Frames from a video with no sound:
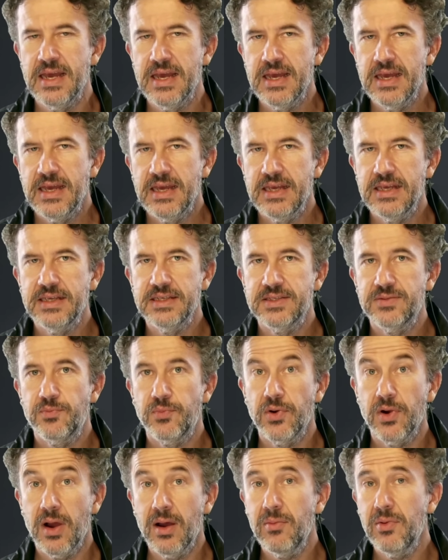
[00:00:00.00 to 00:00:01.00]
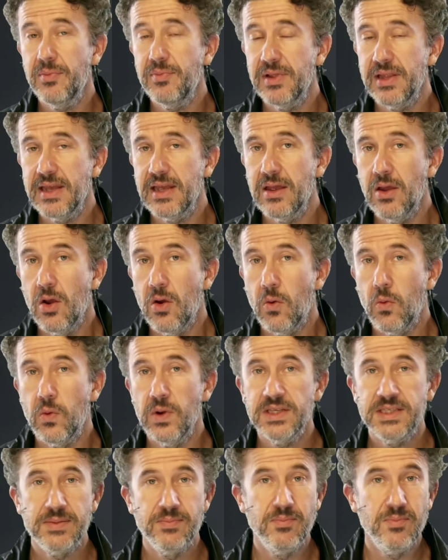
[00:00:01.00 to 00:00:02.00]
is probably
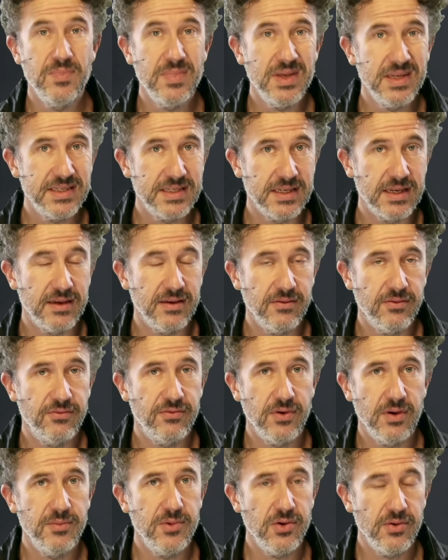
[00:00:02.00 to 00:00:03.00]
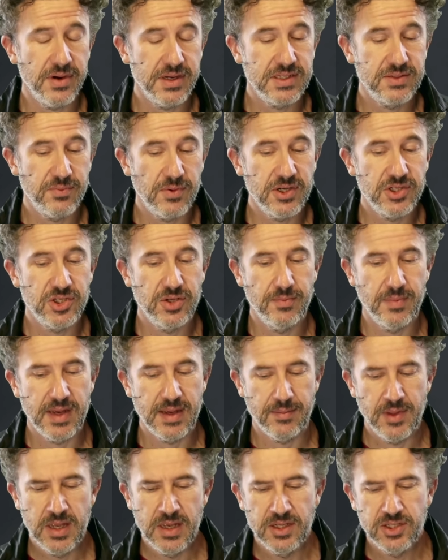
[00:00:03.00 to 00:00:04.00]
what's missing from your expression
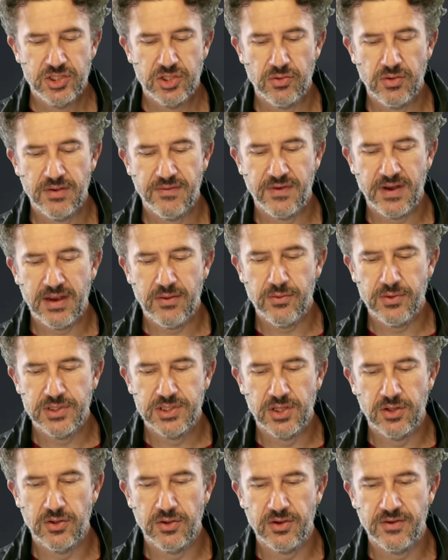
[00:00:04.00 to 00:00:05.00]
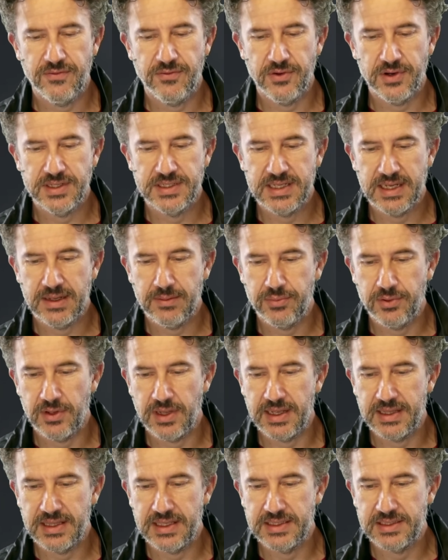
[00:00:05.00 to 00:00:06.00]
map. So if I were to look, for example,
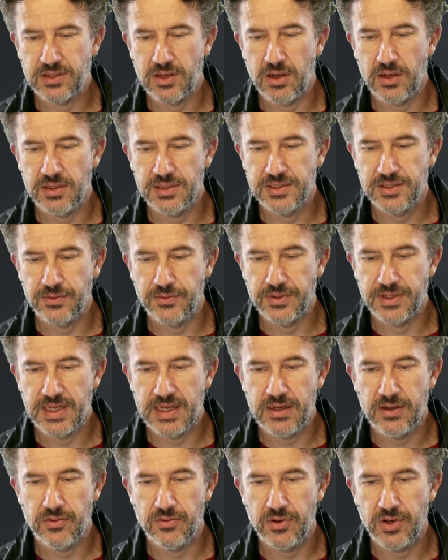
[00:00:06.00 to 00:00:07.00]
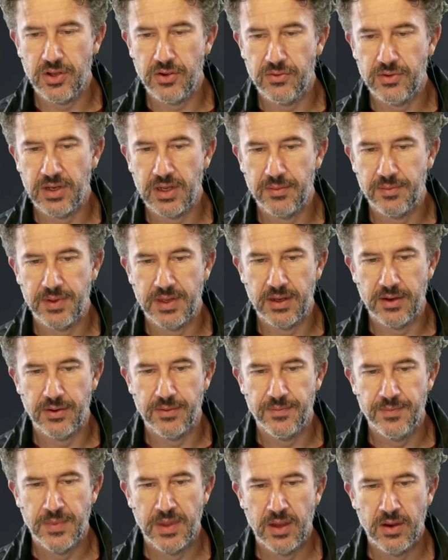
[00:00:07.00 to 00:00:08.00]
at this consordino note up
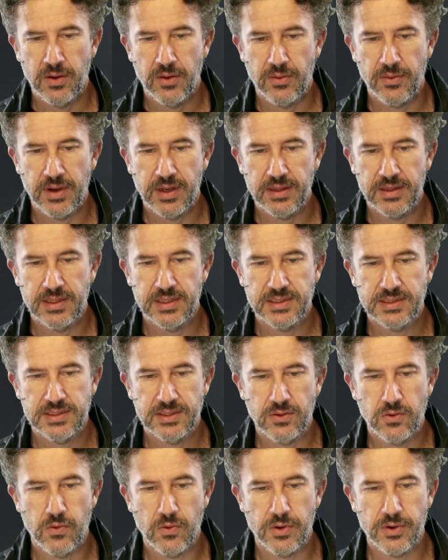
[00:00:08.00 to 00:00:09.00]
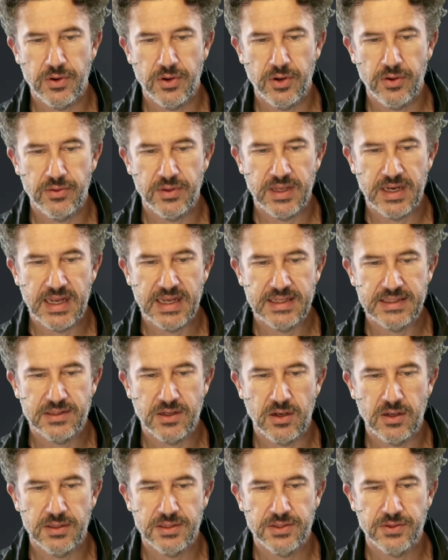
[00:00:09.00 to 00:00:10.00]
here, right, this quarter note that has
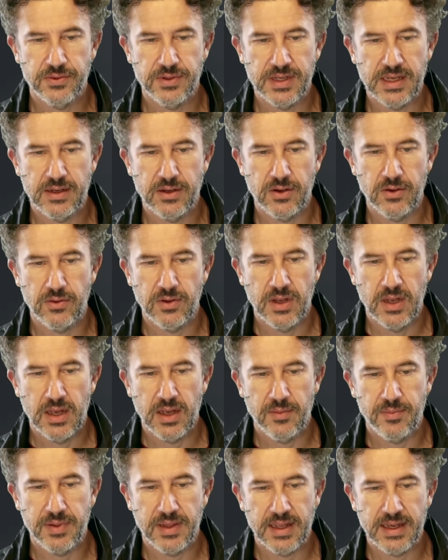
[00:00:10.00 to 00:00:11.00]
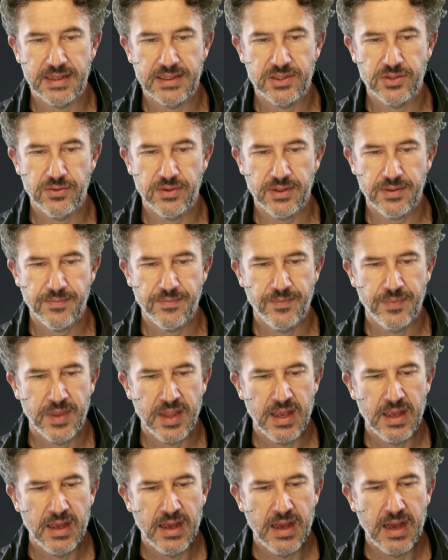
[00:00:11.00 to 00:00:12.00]
consordino applied to it,
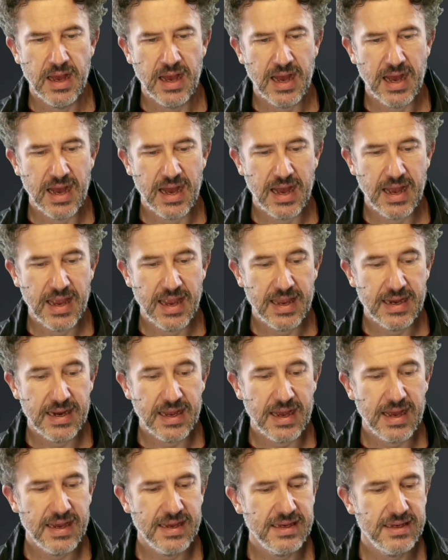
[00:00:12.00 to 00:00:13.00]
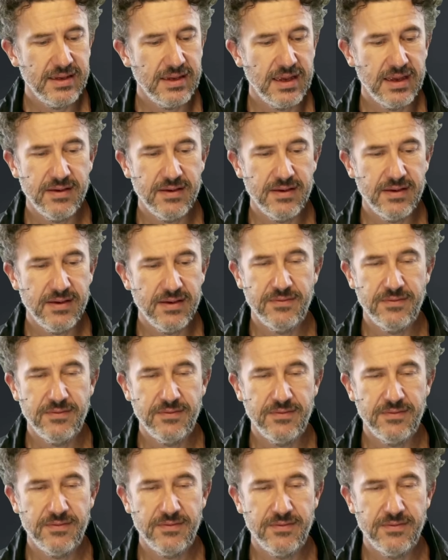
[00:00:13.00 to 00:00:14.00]
and I have
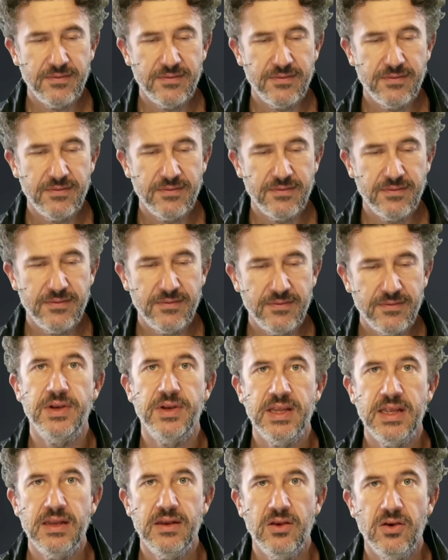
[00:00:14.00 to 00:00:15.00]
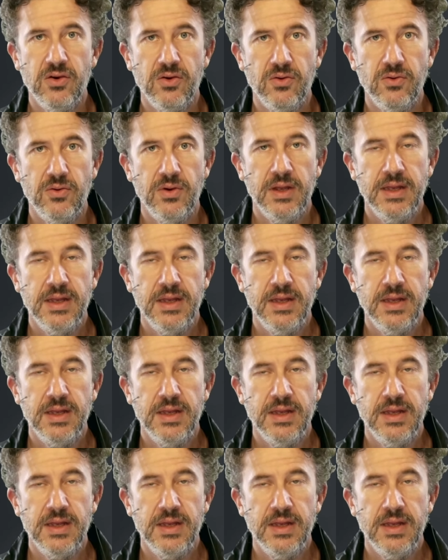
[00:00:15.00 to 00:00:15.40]
maybe a consordino